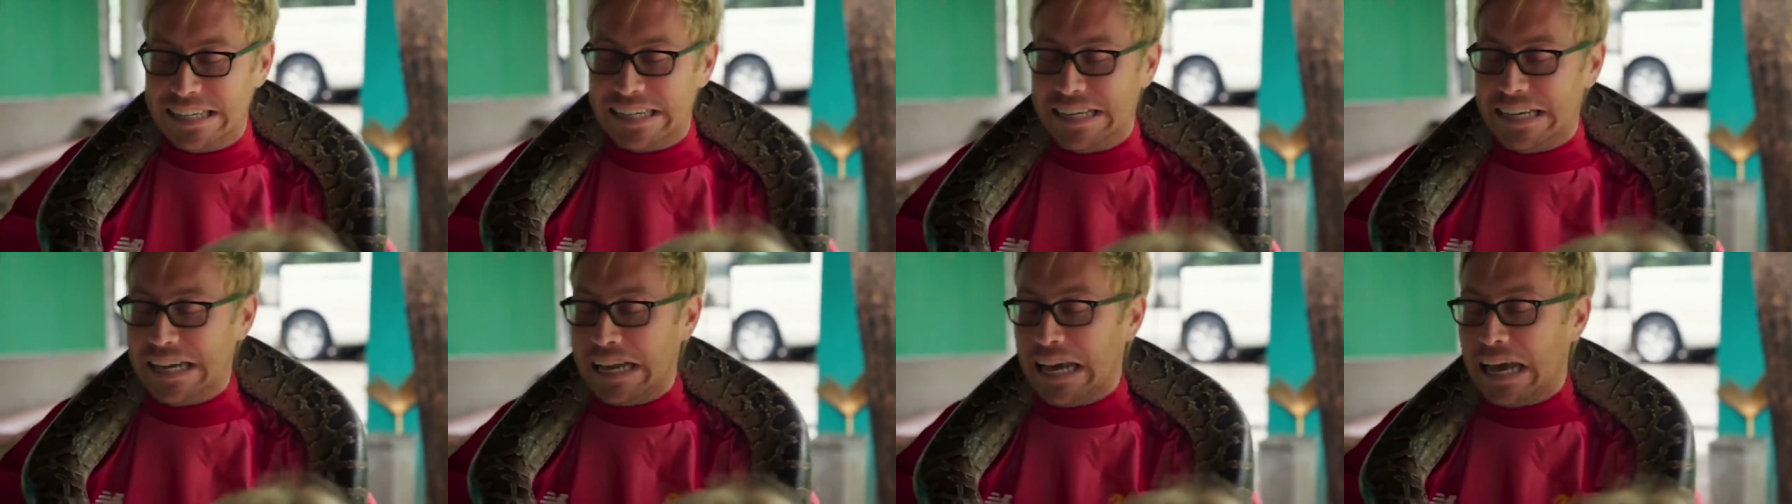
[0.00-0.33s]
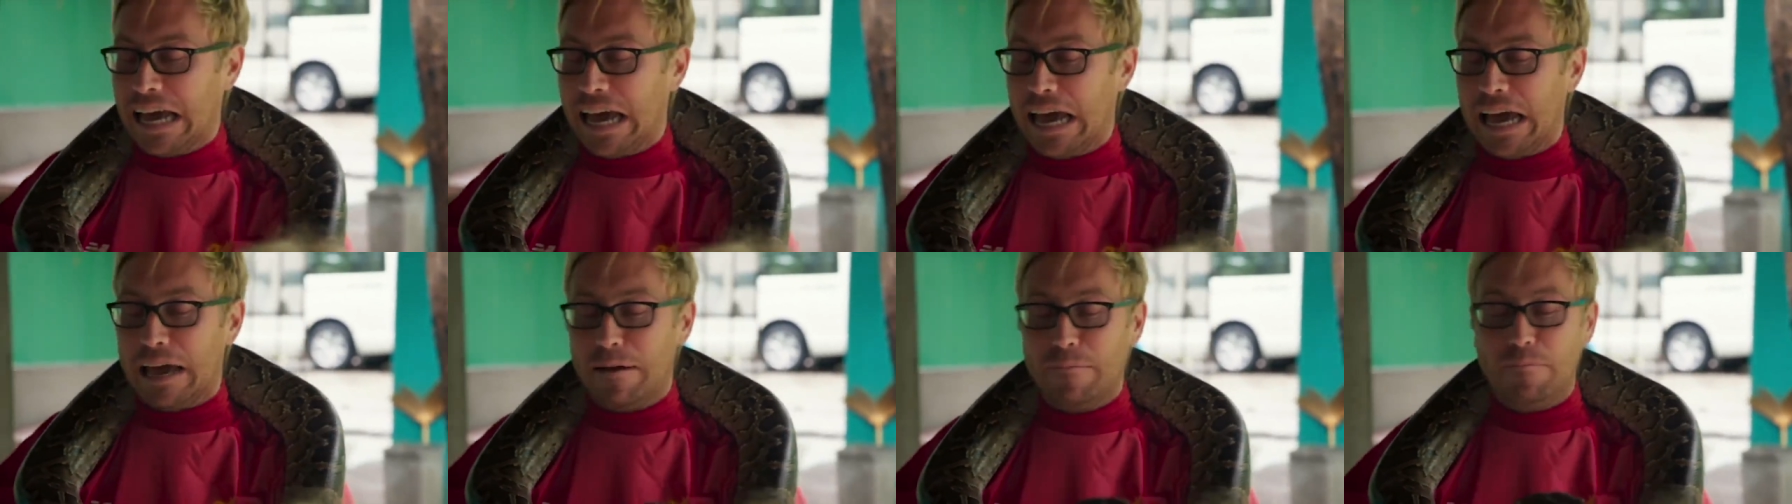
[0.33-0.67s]

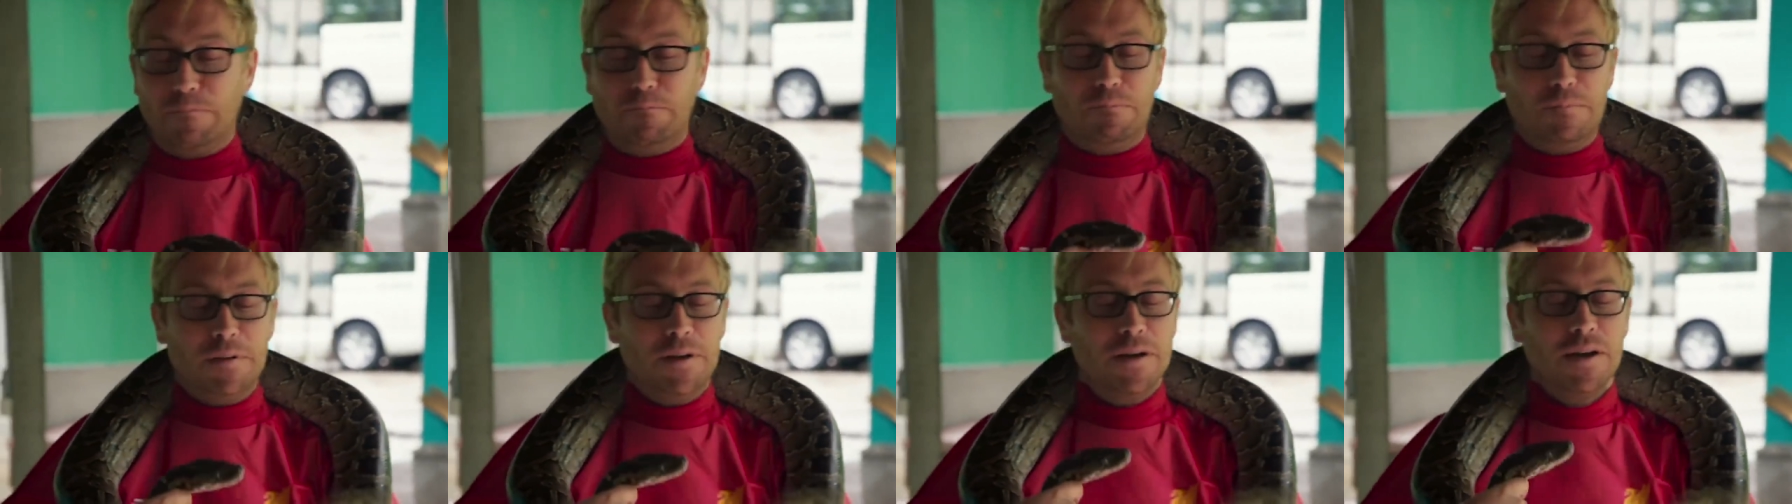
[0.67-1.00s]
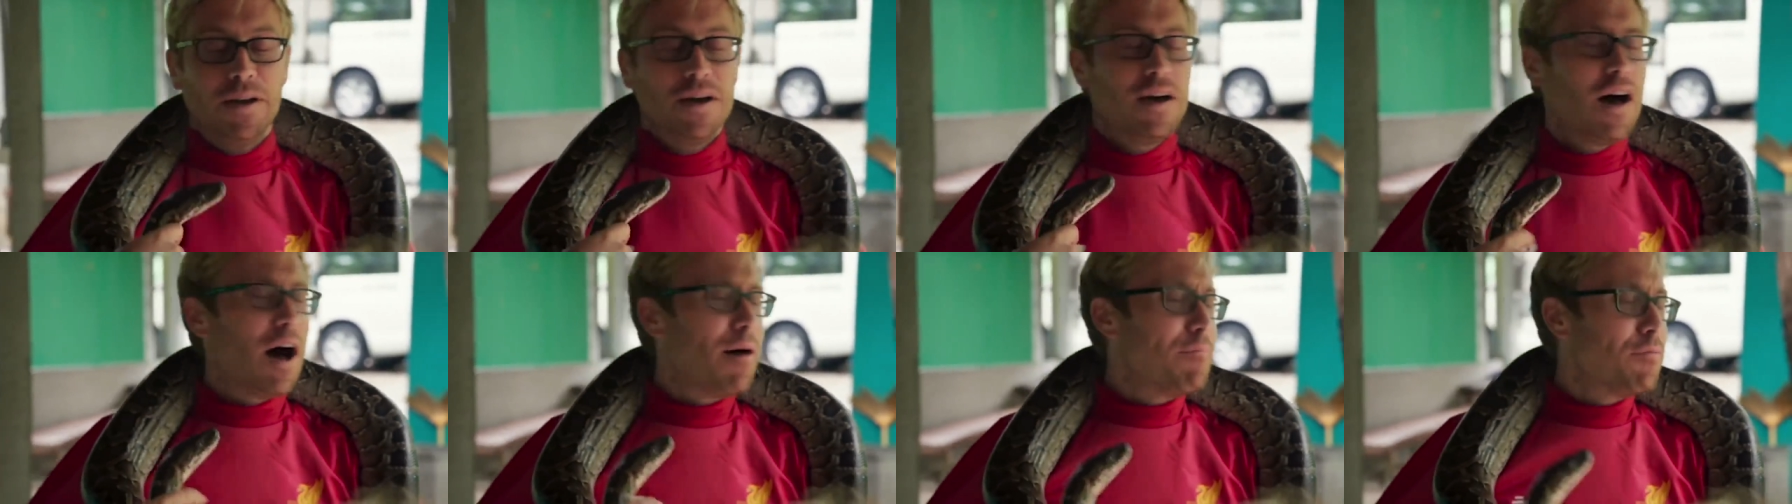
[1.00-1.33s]
Dad,
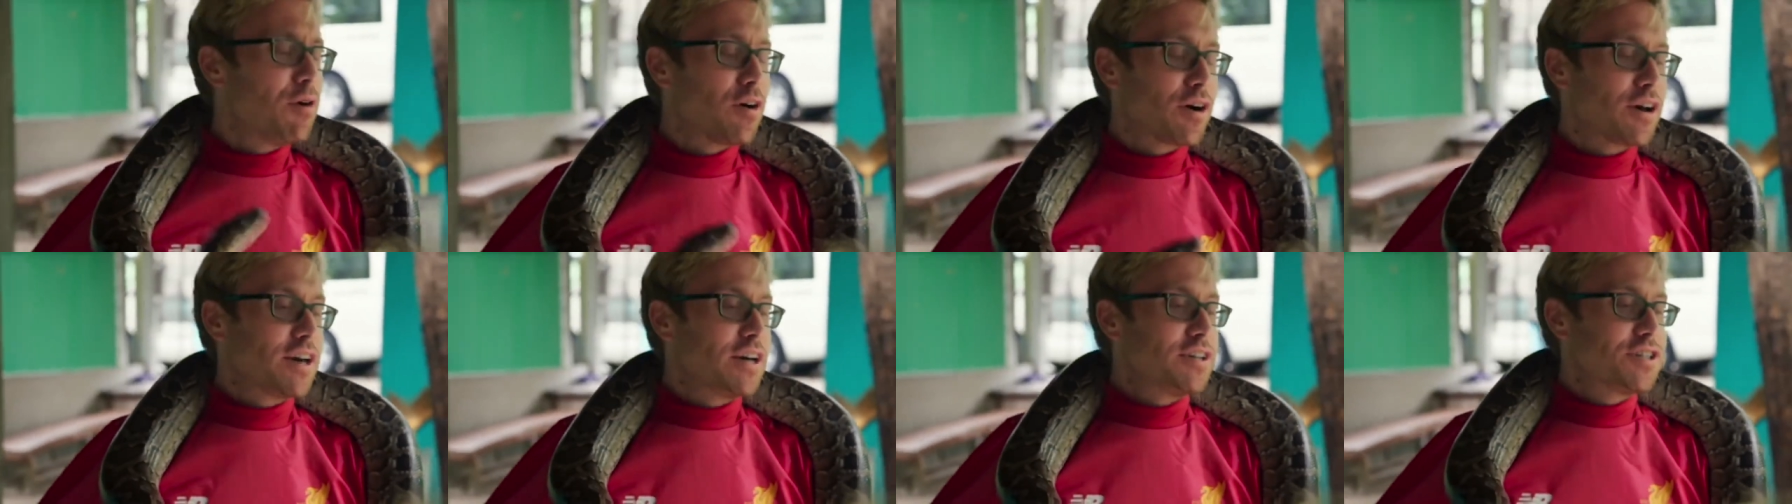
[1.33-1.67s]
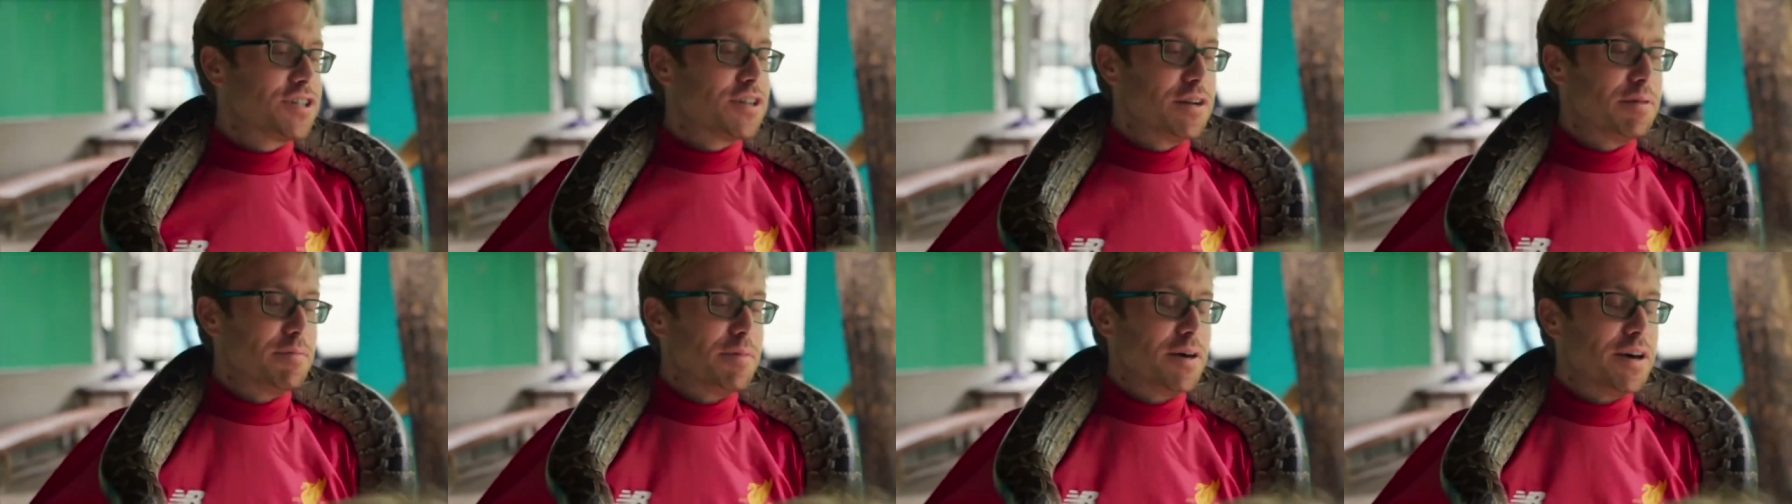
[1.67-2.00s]
I'm not
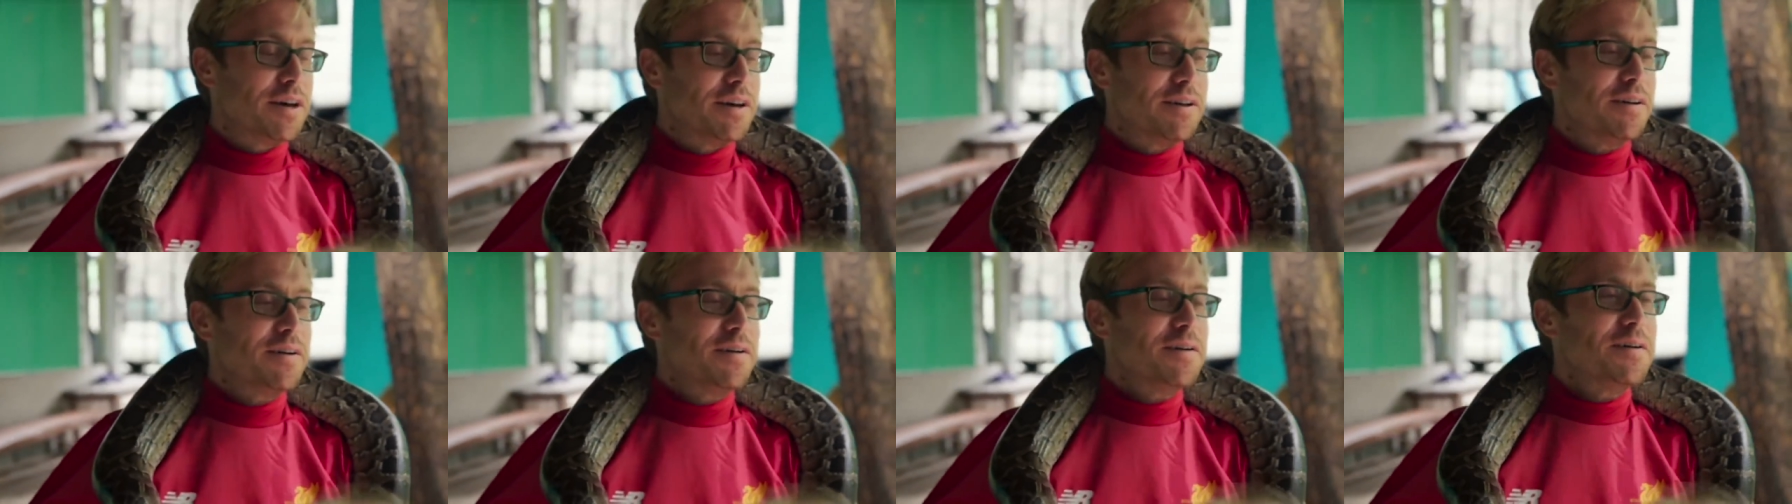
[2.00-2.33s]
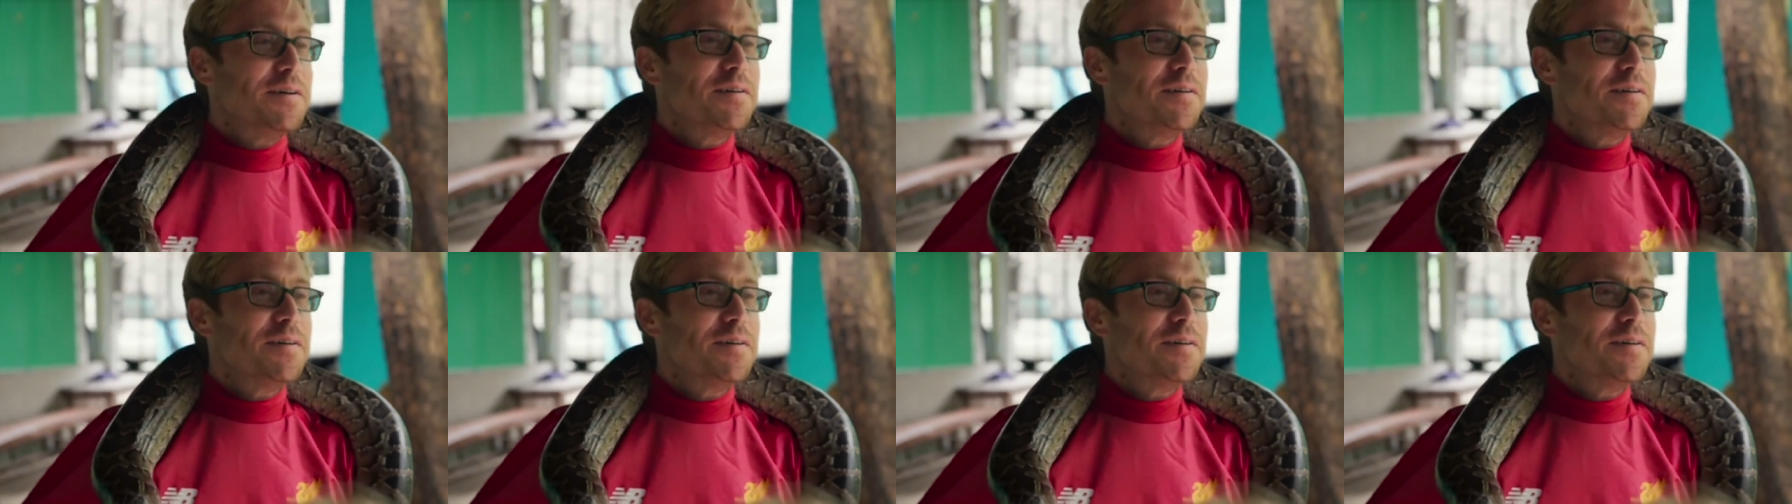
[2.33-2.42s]
kissing her, mate.